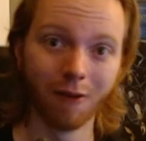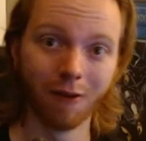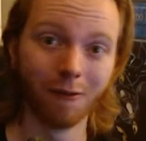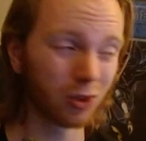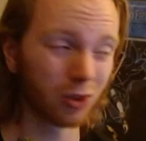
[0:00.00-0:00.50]

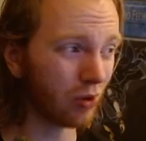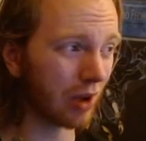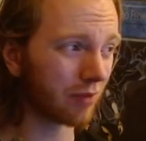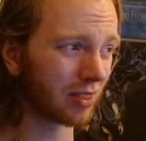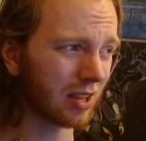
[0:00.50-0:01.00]
But you do have
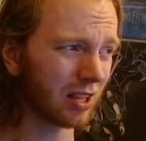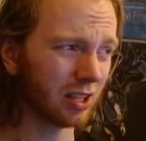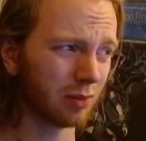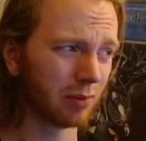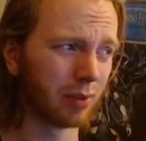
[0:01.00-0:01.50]
to think a
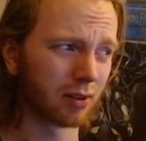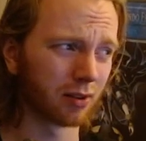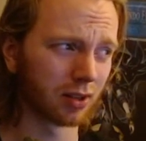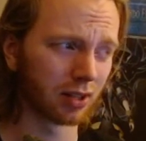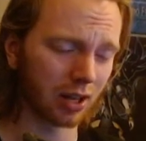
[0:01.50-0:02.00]
little bit better than
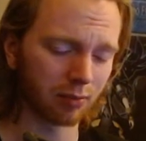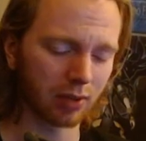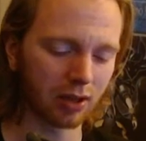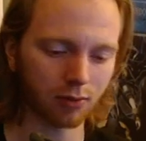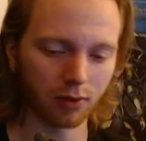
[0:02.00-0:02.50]
that,
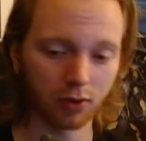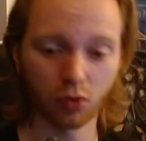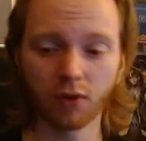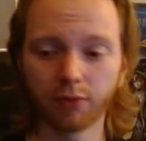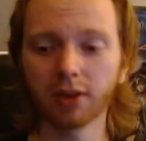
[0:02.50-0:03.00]
because you
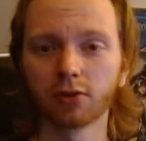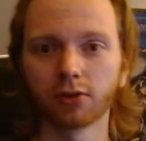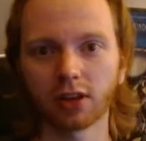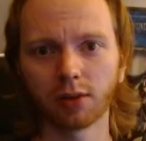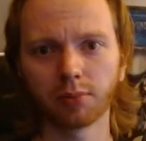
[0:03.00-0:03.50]
have made your
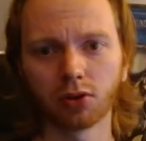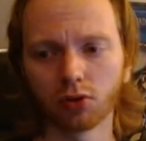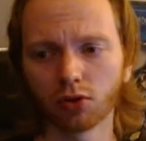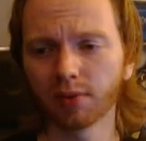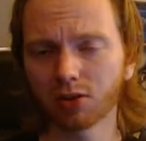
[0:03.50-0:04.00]
setup, you know,
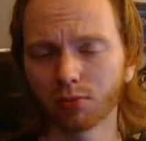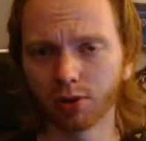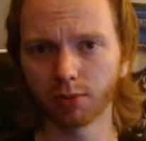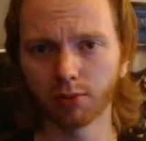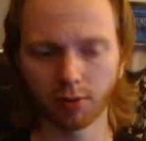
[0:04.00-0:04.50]
you've made your
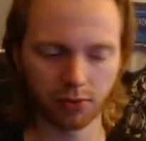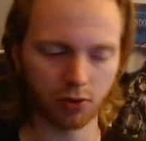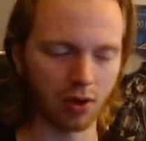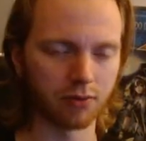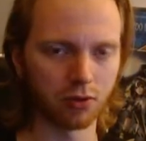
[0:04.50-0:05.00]
Bearbrum, so you
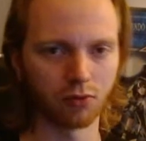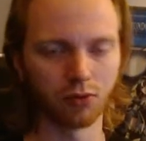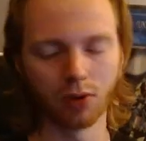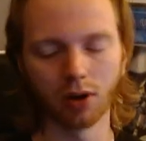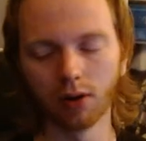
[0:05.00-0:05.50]
have your
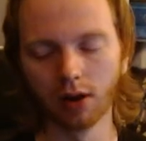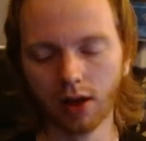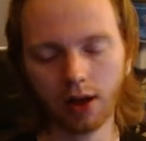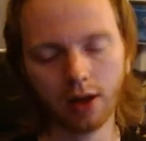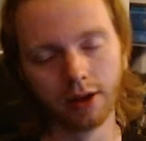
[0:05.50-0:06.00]
Rugal.
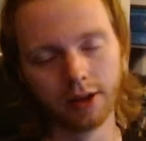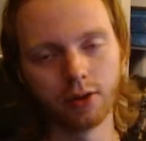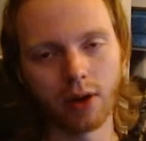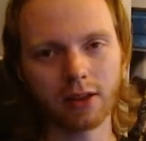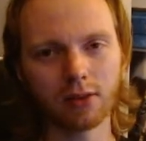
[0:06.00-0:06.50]
You
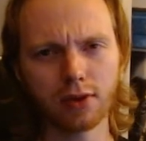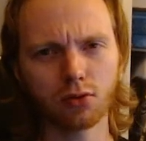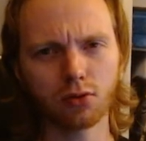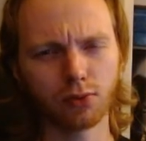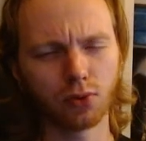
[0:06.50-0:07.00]
activate your
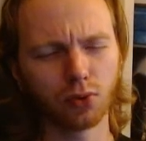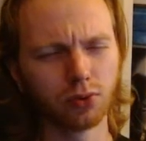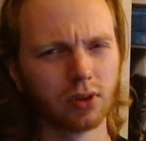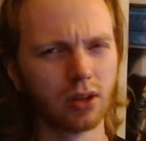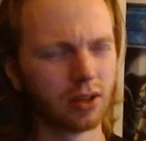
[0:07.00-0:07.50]
Revolt,
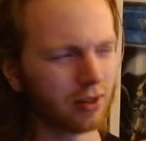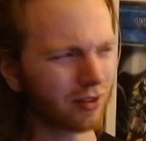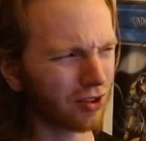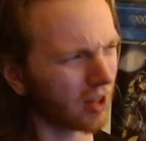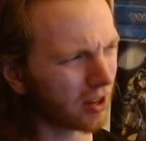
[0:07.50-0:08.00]
there's a
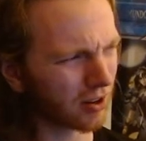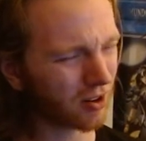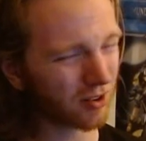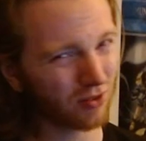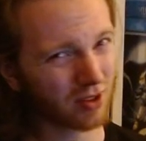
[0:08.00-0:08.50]
lot of
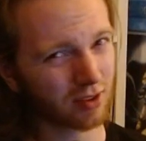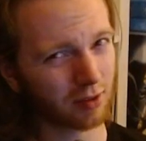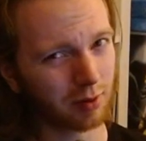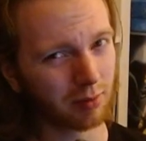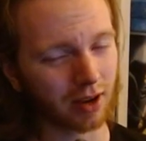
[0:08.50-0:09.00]
cards you can
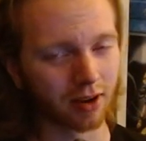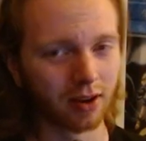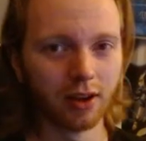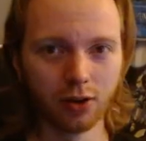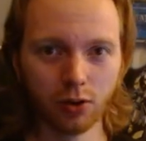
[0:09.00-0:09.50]
summon back.
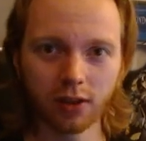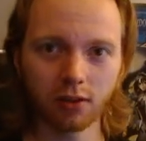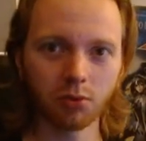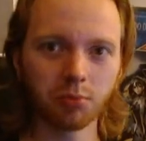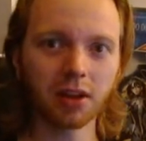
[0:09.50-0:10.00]
You can
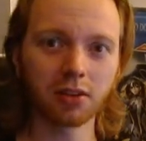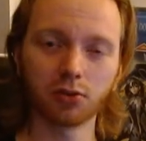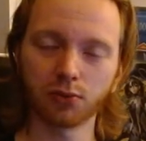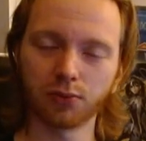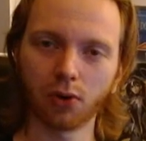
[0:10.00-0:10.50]
summon back the
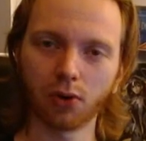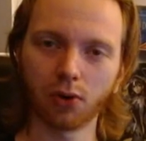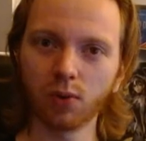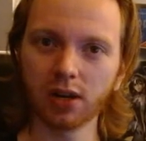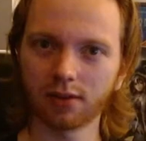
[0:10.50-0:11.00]
Nerval, and
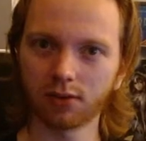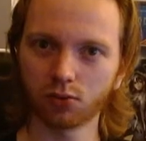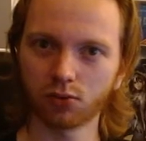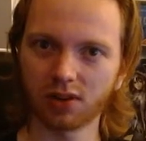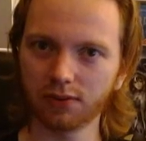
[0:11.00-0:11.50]
when he's sent to the
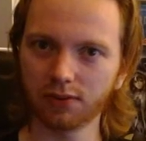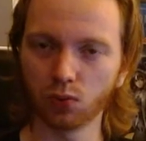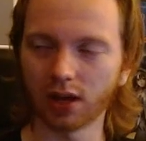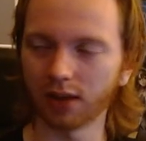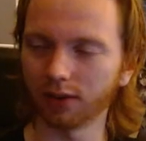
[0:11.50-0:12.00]
grave, you
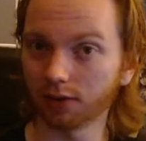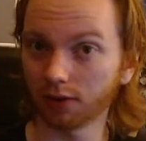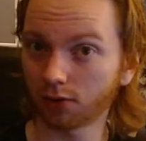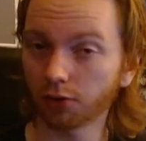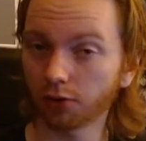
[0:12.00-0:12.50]
can
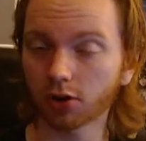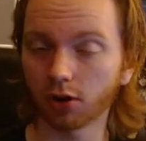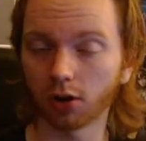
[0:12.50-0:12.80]
search a card.